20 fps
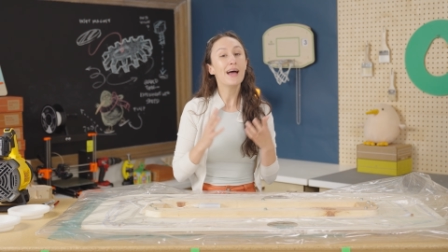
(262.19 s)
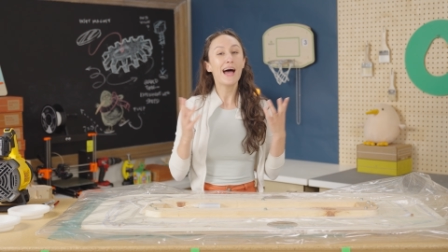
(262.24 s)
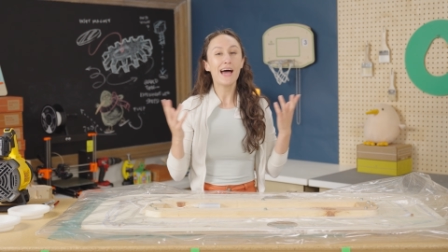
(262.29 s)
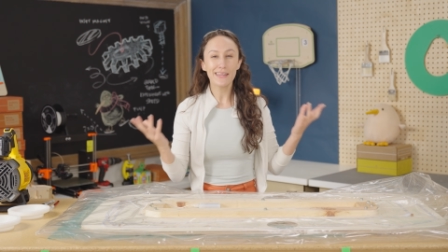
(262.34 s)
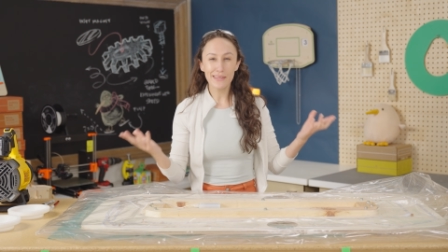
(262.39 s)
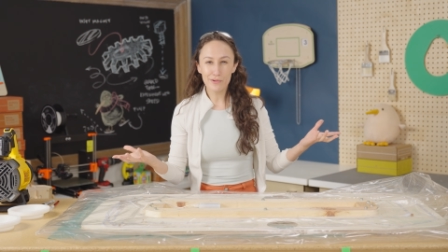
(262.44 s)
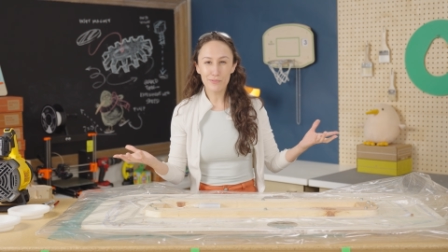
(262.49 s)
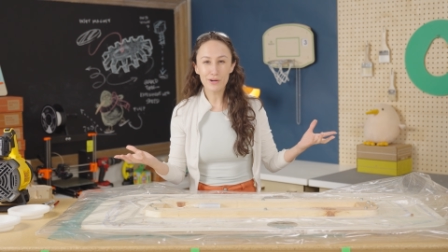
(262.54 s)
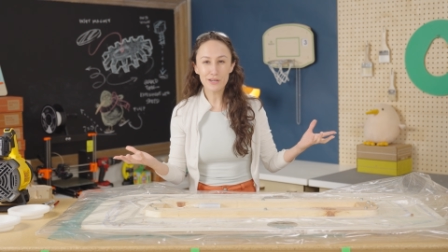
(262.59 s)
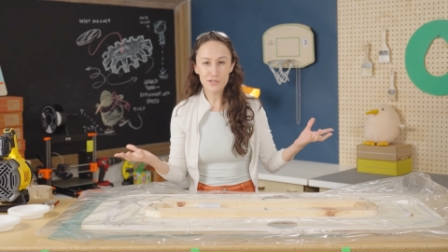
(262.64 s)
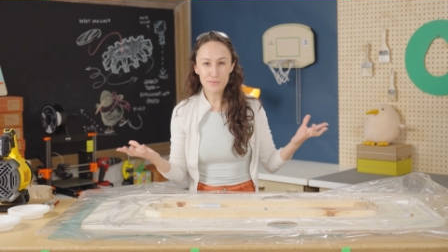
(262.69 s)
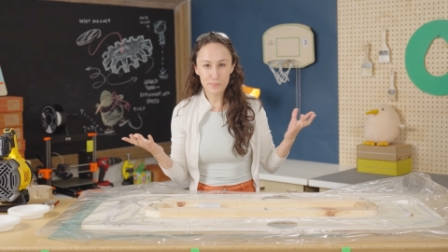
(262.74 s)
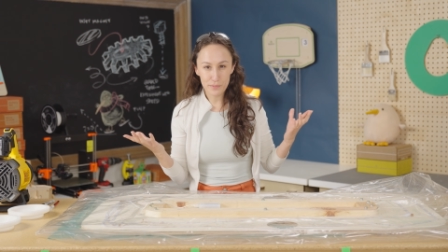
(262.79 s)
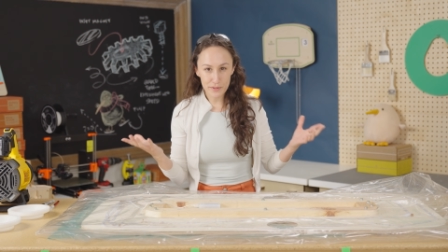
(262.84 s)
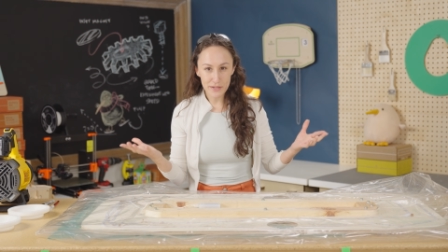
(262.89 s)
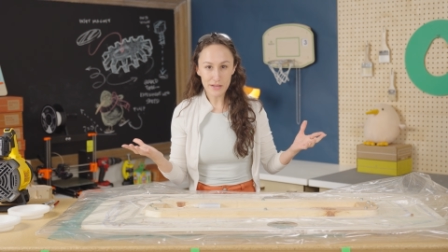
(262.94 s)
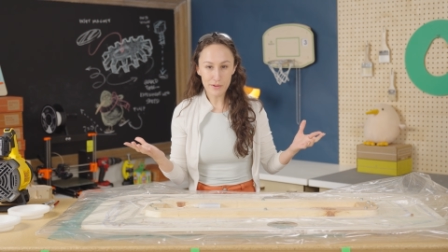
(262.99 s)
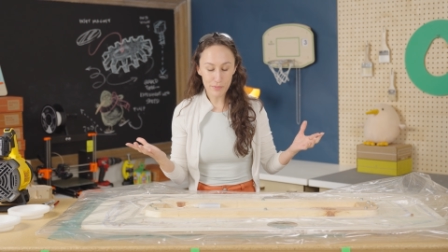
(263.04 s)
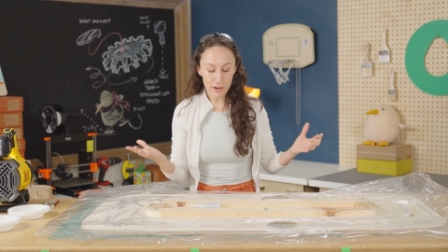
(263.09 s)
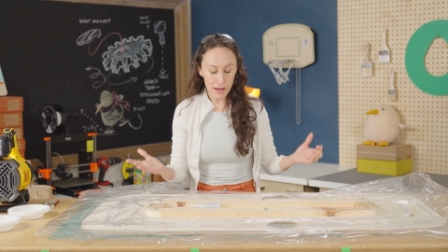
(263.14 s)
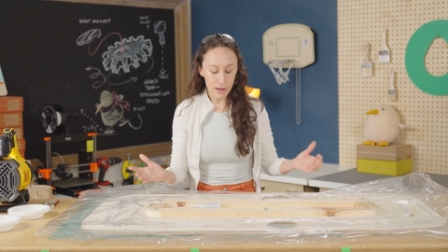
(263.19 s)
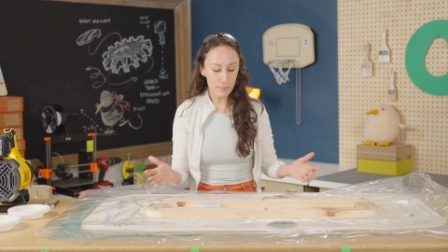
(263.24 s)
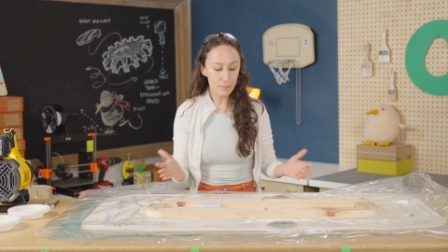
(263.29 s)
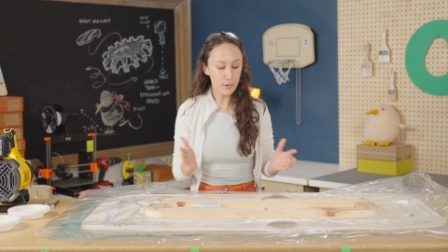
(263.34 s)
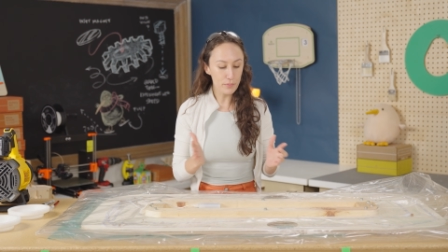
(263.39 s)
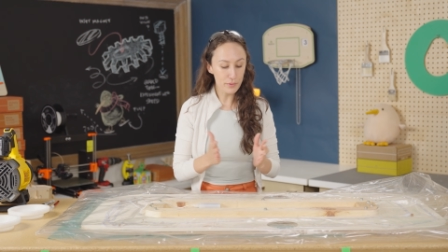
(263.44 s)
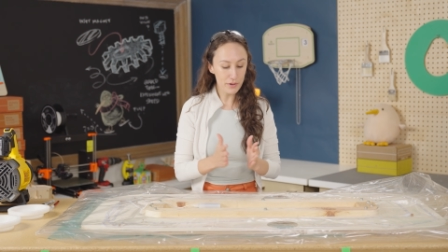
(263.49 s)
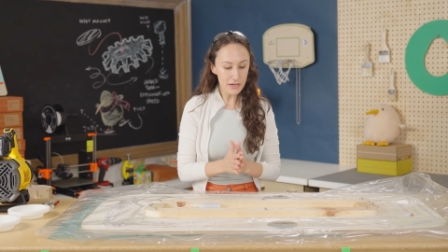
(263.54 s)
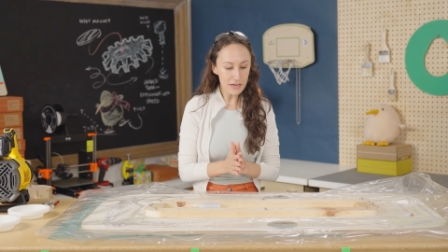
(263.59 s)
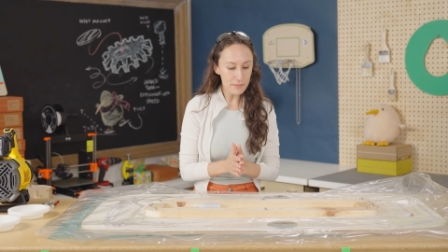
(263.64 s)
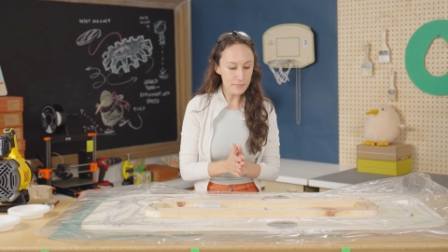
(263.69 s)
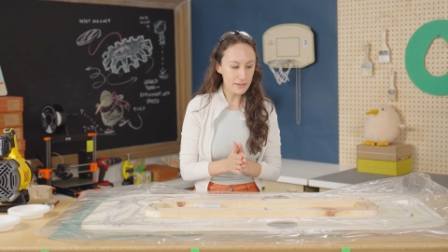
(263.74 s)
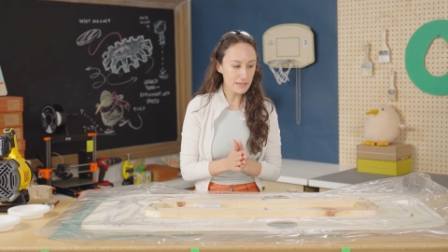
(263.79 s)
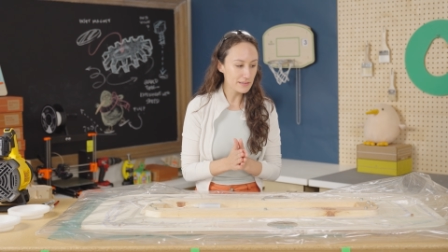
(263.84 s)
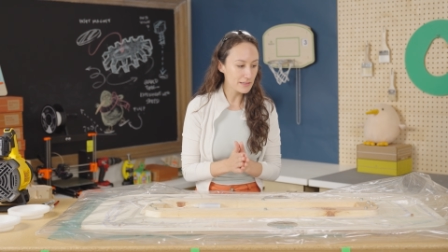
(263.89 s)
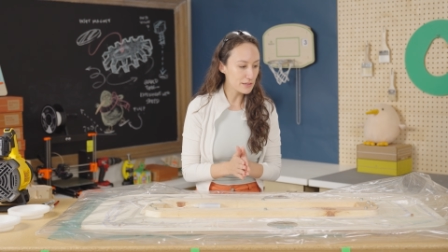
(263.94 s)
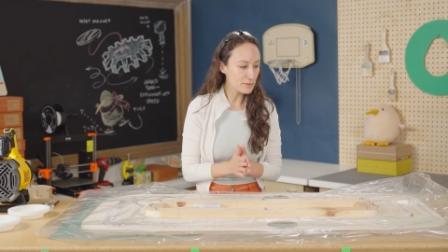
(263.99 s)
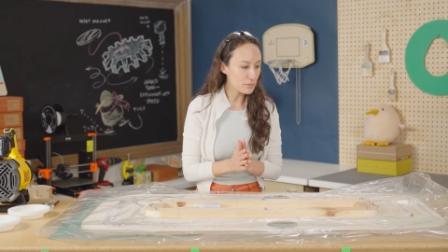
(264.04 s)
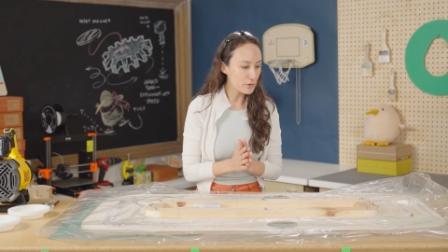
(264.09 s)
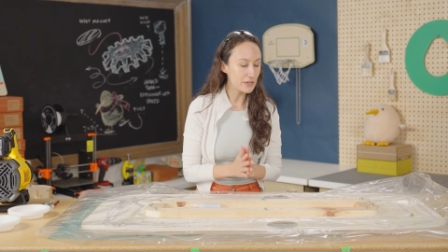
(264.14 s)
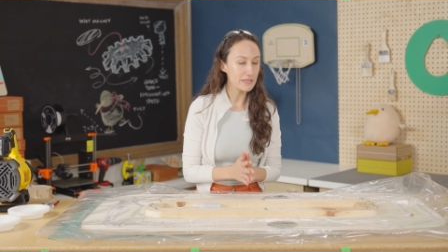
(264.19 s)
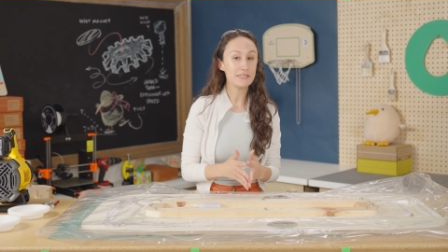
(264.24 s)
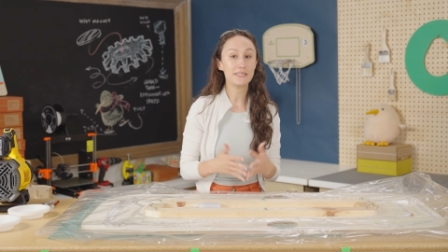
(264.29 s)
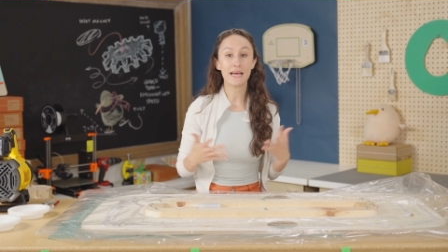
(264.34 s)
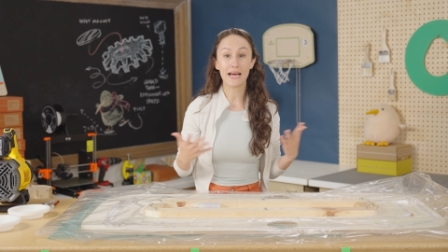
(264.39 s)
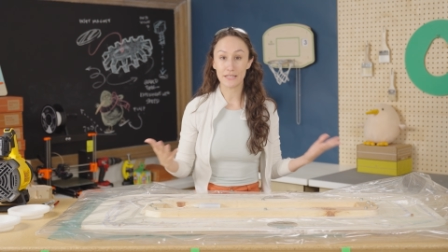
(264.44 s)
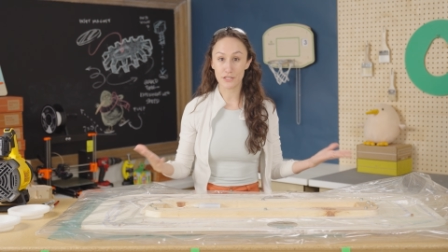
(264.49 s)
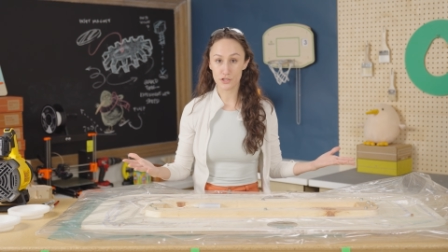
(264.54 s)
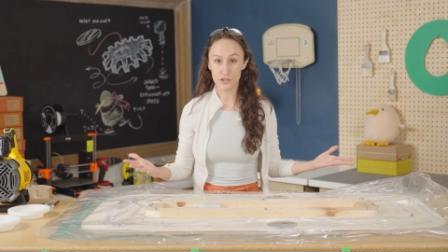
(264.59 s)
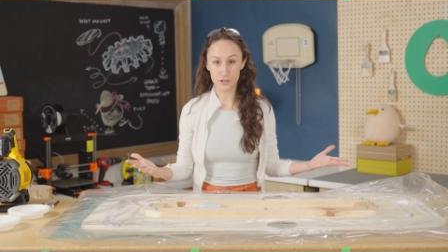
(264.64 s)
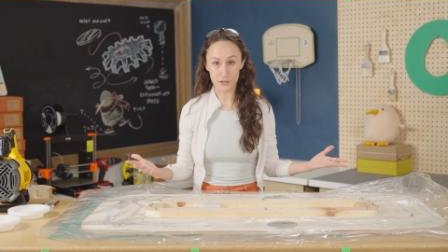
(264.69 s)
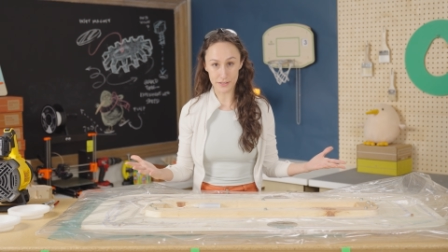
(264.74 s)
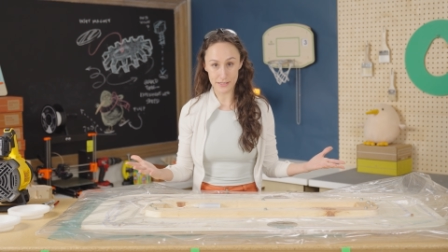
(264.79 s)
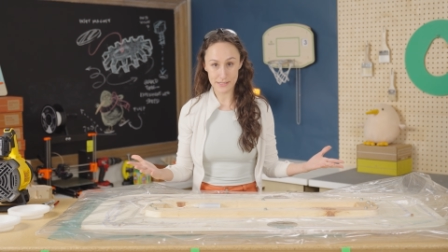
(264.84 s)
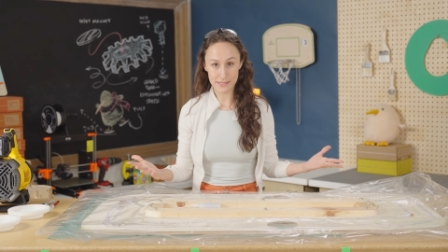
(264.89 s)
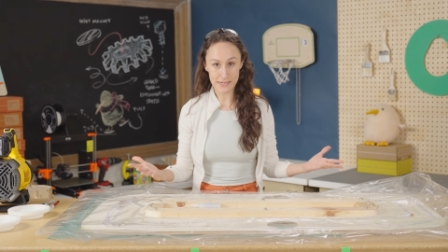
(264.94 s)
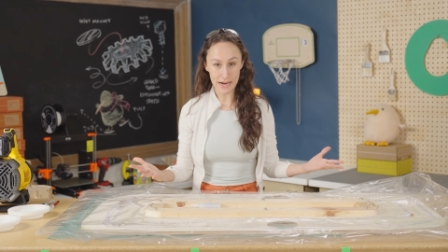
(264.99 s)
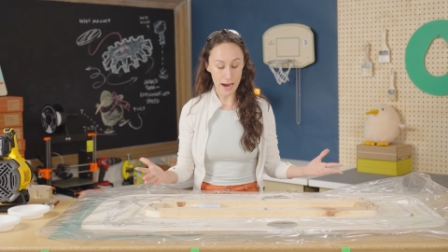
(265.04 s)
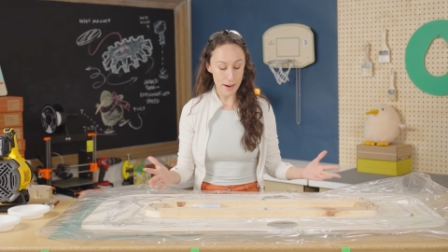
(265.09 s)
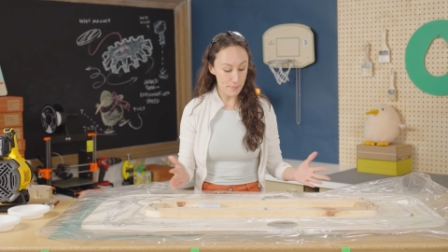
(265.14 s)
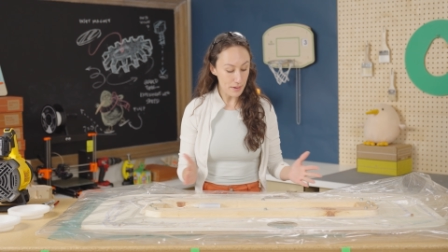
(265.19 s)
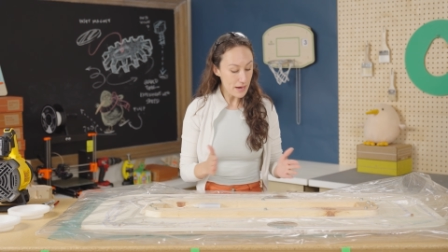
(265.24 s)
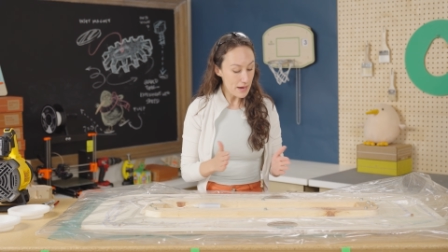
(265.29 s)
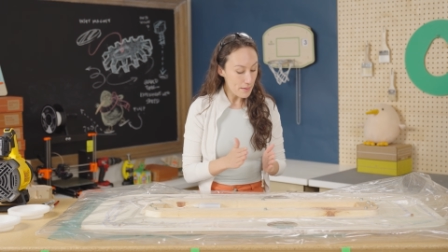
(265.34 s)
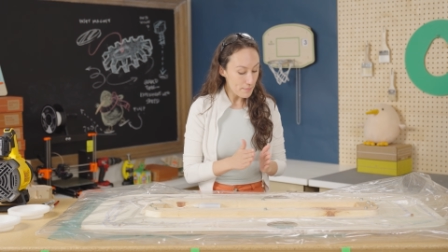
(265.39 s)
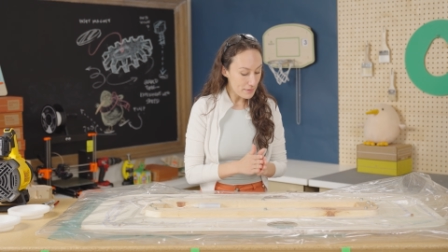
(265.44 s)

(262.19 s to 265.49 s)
and they worked pretty well, but we're gonna be a little more intentional this time.